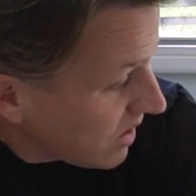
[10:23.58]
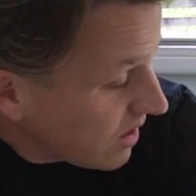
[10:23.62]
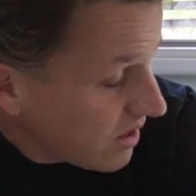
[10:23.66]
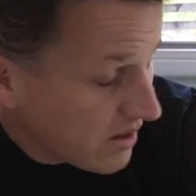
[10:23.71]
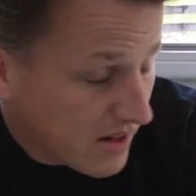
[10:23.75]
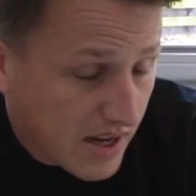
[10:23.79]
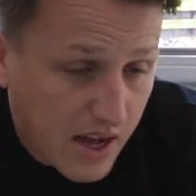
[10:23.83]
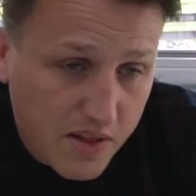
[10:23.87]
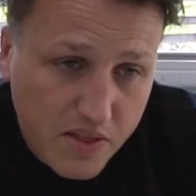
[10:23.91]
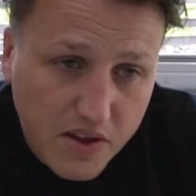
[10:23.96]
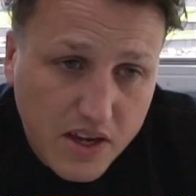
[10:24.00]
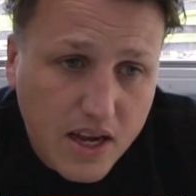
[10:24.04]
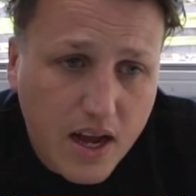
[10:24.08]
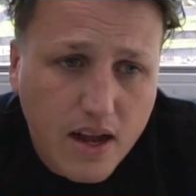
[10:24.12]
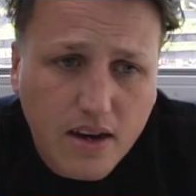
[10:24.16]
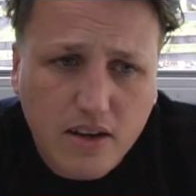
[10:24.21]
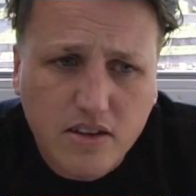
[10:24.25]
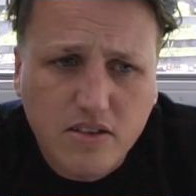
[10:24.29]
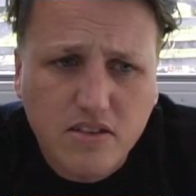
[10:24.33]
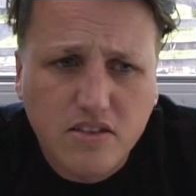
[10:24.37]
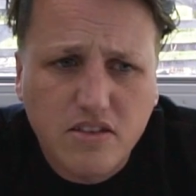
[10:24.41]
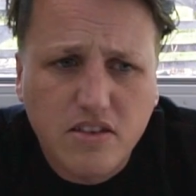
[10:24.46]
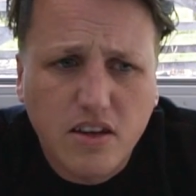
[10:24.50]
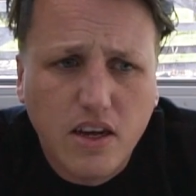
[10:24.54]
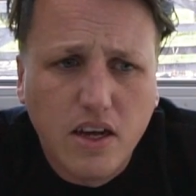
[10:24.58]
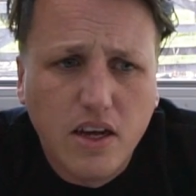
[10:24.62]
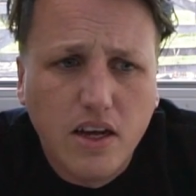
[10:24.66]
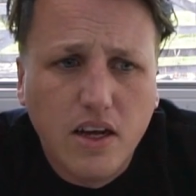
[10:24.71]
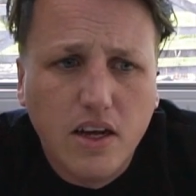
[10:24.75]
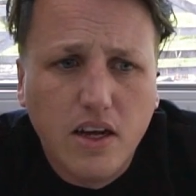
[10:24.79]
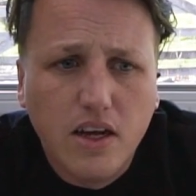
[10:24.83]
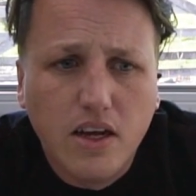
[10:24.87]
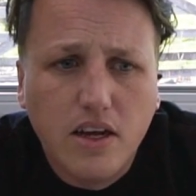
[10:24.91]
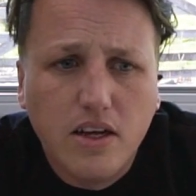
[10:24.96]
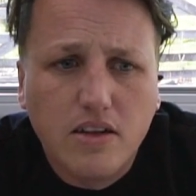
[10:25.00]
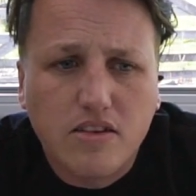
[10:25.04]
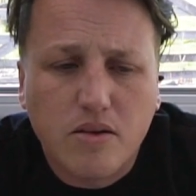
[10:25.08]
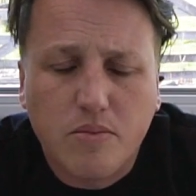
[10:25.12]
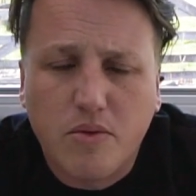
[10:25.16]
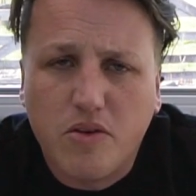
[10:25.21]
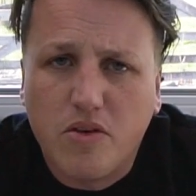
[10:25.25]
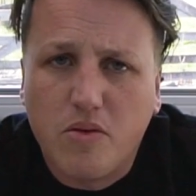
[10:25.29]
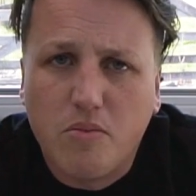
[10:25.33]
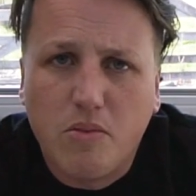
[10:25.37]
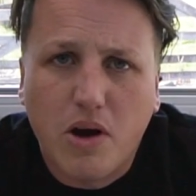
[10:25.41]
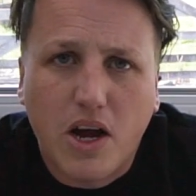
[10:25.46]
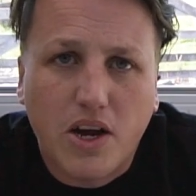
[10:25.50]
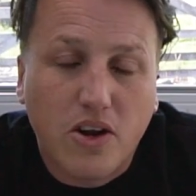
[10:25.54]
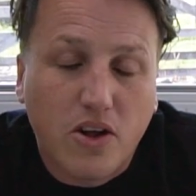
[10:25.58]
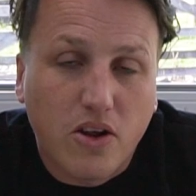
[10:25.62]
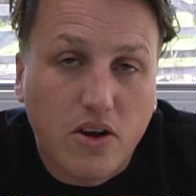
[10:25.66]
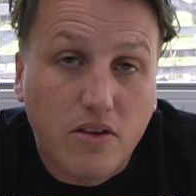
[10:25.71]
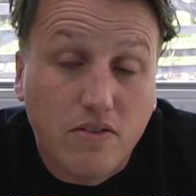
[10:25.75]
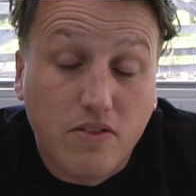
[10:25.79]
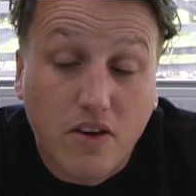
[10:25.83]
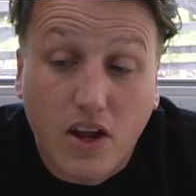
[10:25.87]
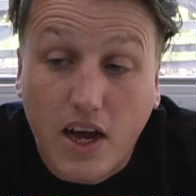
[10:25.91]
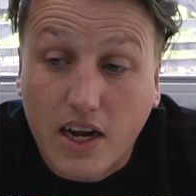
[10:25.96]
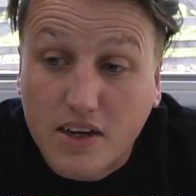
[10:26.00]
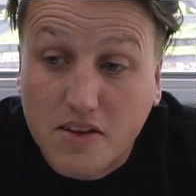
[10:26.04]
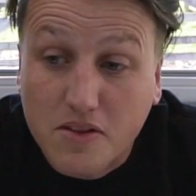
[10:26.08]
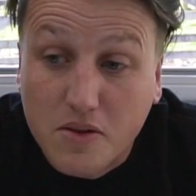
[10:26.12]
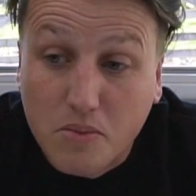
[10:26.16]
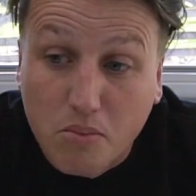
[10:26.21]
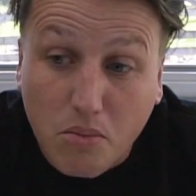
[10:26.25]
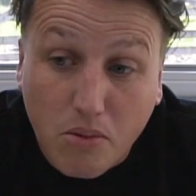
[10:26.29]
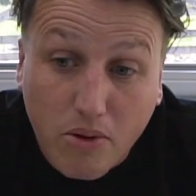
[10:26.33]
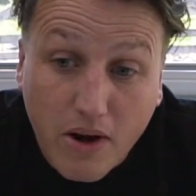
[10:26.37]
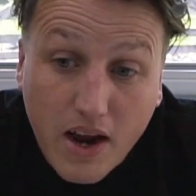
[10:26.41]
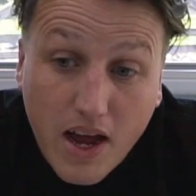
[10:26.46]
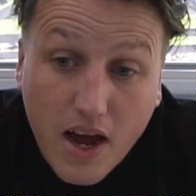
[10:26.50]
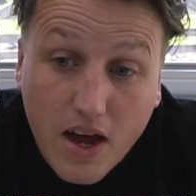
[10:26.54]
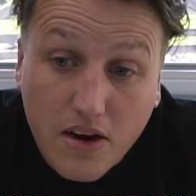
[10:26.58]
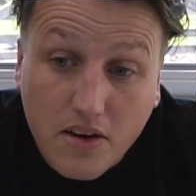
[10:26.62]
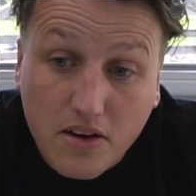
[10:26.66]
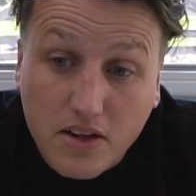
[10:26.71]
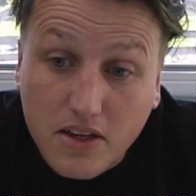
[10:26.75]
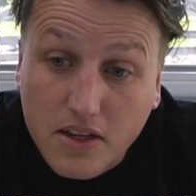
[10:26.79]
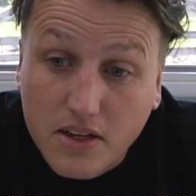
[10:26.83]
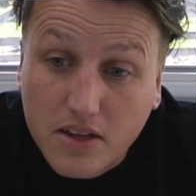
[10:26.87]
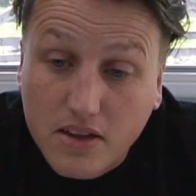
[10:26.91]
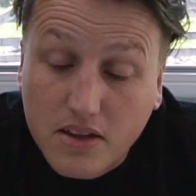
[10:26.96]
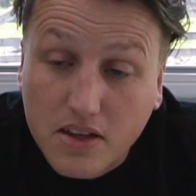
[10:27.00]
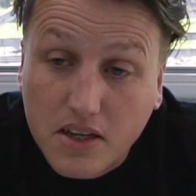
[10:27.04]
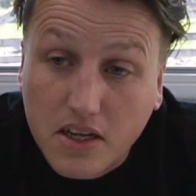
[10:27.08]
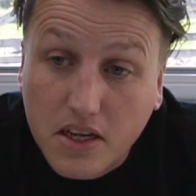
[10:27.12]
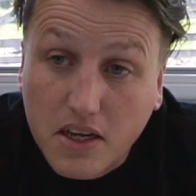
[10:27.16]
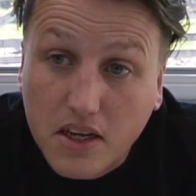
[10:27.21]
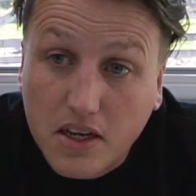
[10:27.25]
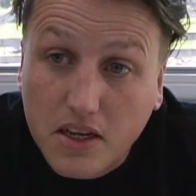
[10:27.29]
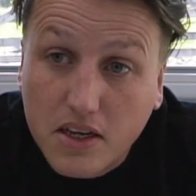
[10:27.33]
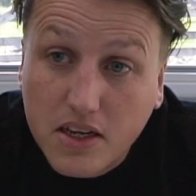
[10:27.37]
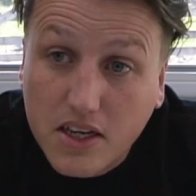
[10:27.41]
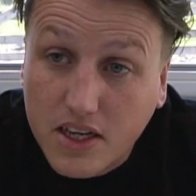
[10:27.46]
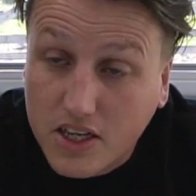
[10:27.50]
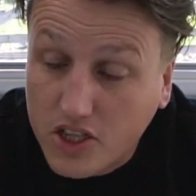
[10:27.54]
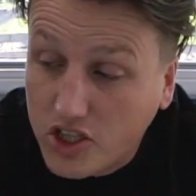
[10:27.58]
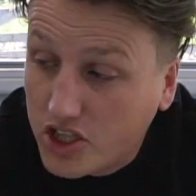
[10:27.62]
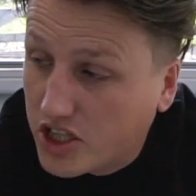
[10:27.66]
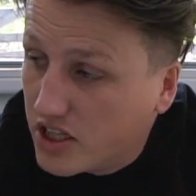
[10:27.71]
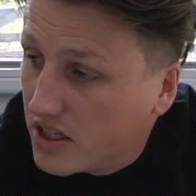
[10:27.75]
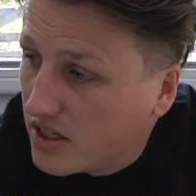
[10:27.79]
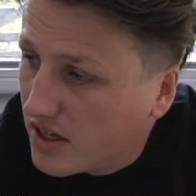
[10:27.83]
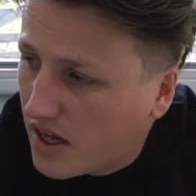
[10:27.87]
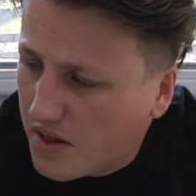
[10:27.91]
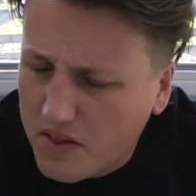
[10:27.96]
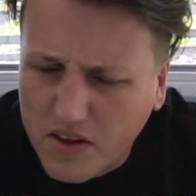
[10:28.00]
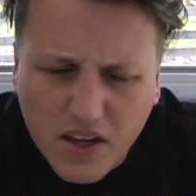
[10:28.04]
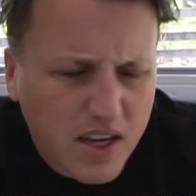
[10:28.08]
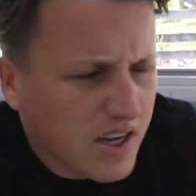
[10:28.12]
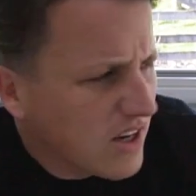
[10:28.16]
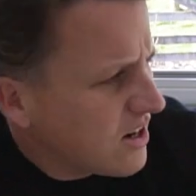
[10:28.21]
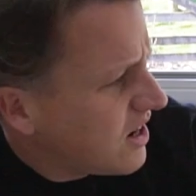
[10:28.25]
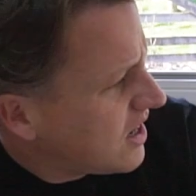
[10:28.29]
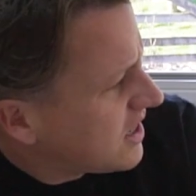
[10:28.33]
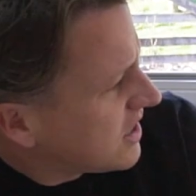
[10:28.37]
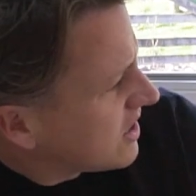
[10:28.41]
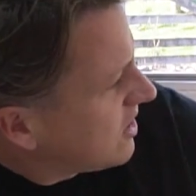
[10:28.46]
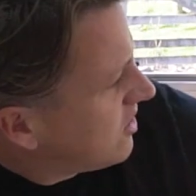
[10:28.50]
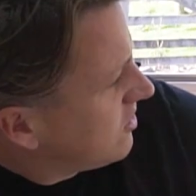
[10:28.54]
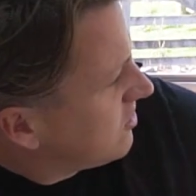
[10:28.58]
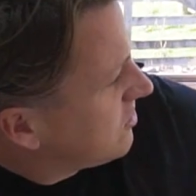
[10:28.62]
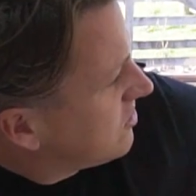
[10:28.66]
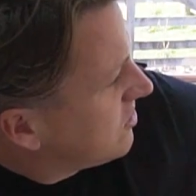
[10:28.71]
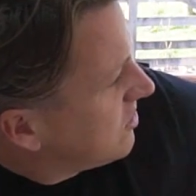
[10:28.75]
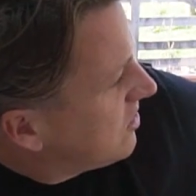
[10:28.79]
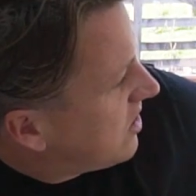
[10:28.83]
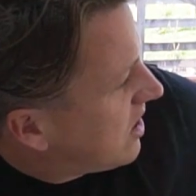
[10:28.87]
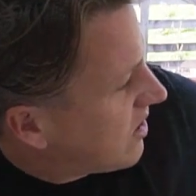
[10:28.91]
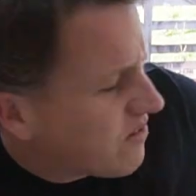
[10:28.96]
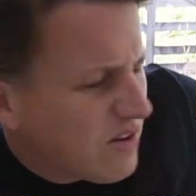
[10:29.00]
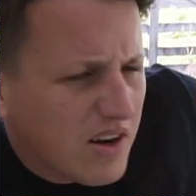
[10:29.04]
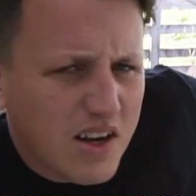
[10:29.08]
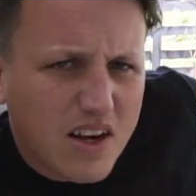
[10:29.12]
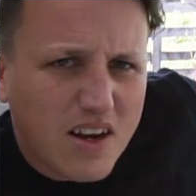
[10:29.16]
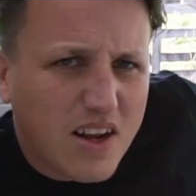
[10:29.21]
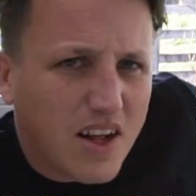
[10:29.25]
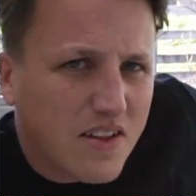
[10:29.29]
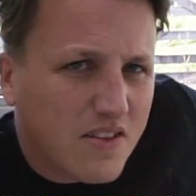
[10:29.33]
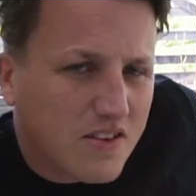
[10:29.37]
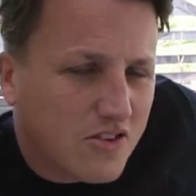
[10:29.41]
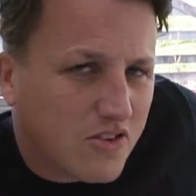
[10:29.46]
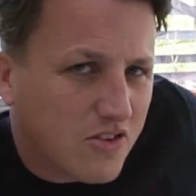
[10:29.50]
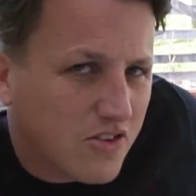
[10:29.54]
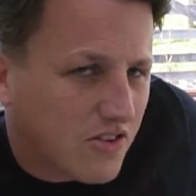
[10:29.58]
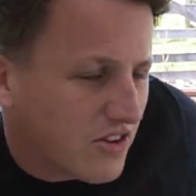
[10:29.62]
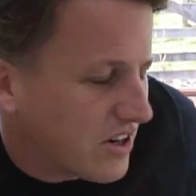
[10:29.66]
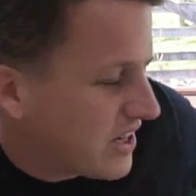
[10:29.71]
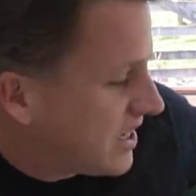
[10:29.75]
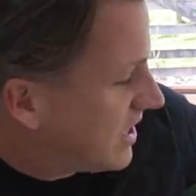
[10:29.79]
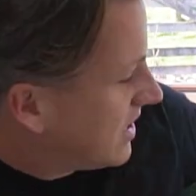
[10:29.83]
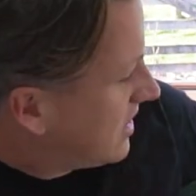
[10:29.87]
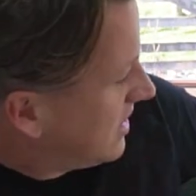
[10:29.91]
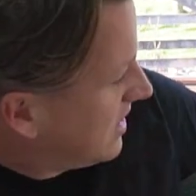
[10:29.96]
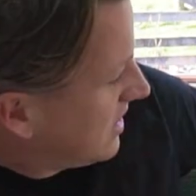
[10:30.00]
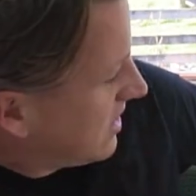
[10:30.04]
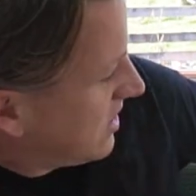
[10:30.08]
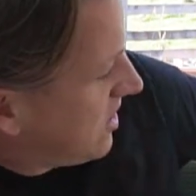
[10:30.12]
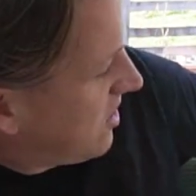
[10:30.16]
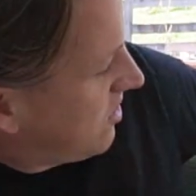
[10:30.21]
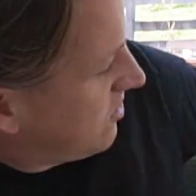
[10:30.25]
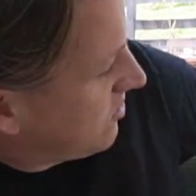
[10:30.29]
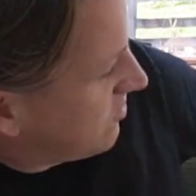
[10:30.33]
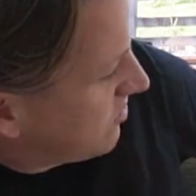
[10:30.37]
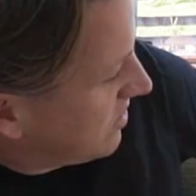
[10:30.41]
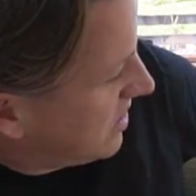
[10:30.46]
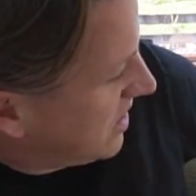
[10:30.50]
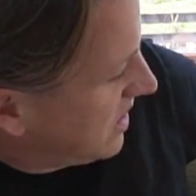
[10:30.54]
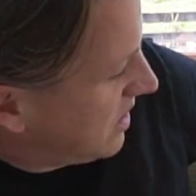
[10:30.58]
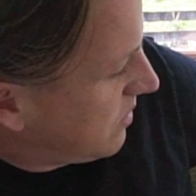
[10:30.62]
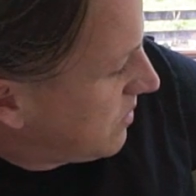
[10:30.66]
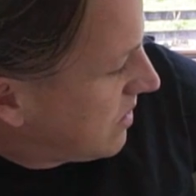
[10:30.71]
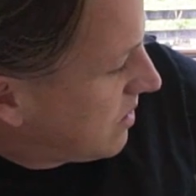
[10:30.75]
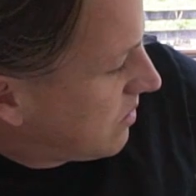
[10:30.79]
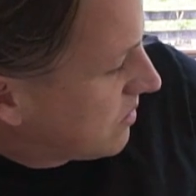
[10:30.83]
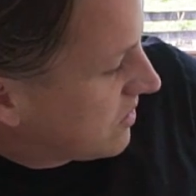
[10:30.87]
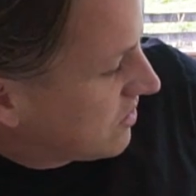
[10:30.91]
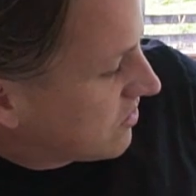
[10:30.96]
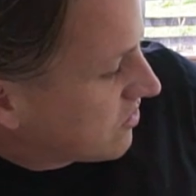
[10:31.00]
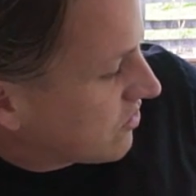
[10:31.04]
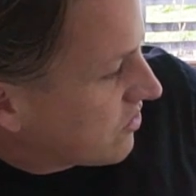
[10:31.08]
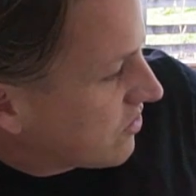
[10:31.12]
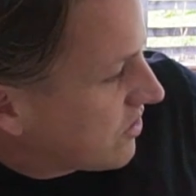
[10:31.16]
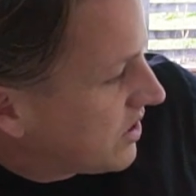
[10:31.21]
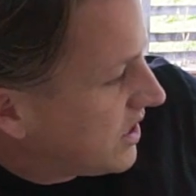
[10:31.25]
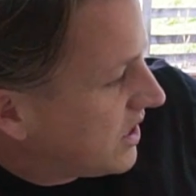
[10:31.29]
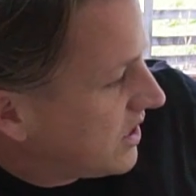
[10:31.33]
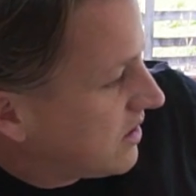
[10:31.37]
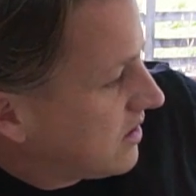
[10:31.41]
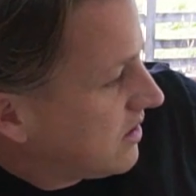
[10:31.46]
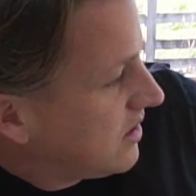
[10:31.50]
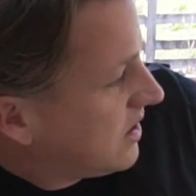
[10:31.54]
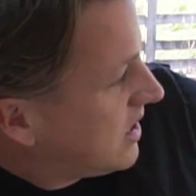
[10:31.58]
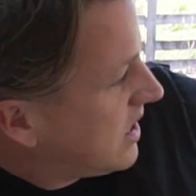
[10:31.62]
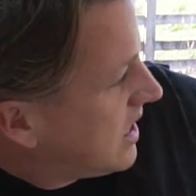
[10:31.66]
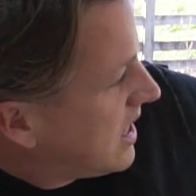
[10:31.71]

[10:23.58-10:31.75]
the colours, some of you might not have liked the brown in the kitchen. I think it kind of goes, I really like this green. It goes really well with this green.